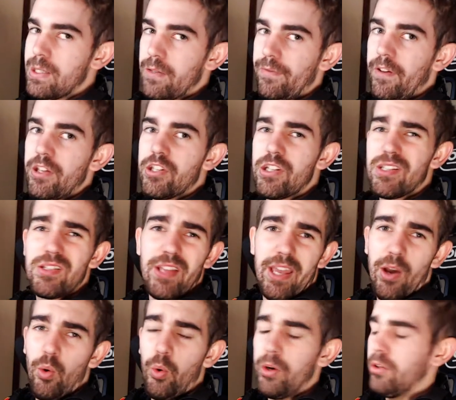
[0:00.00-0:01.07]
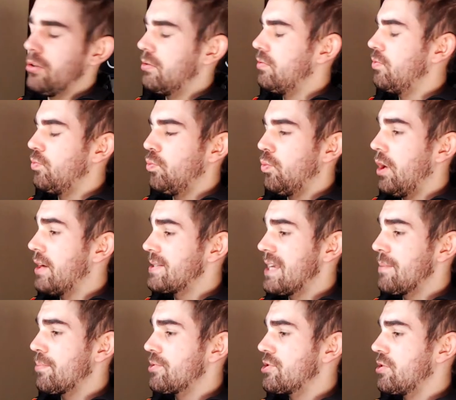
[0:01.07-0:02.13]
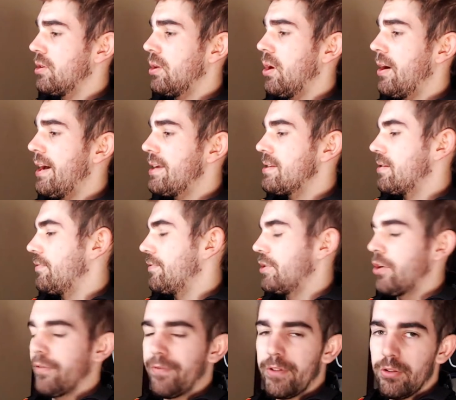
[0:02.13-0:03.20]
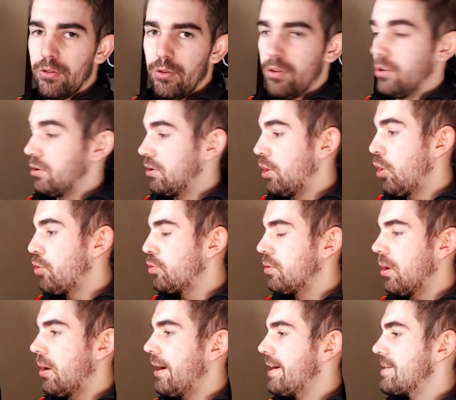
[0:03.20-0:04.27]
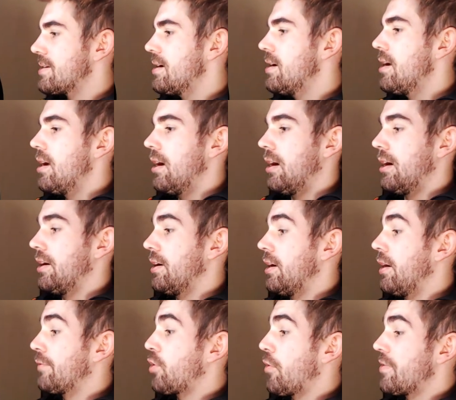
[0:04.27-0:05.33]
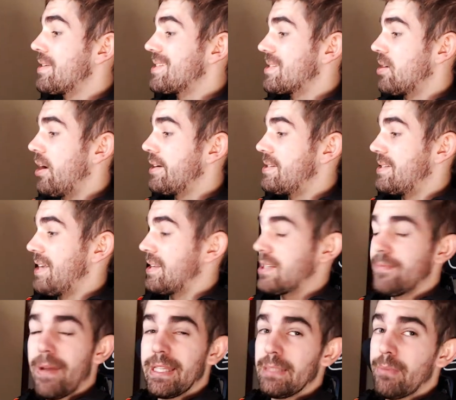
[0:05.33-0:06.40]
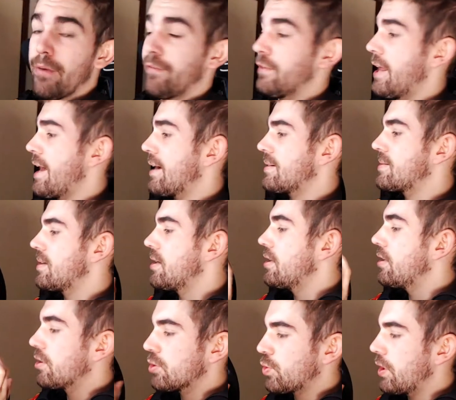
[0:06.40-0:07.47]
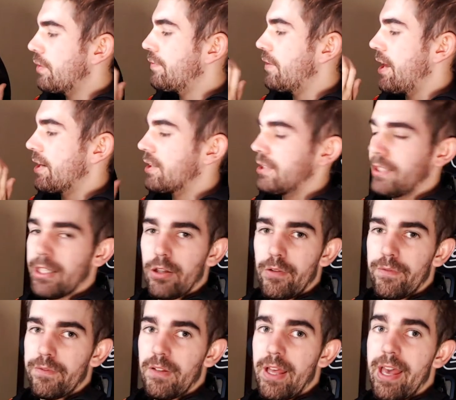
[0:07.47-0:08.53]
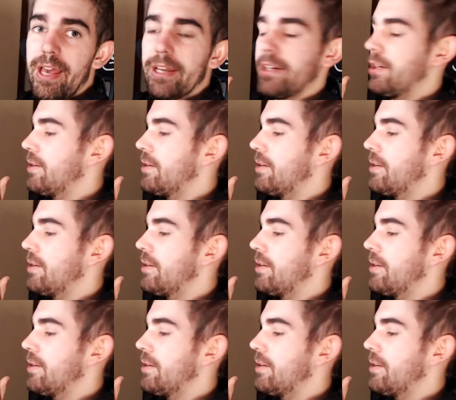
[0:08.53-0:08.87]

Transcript: of features, oil uh, temperature light, you know, fuel low light. Uh, I've got this side set to mainly my flags, green flag, yellow flag,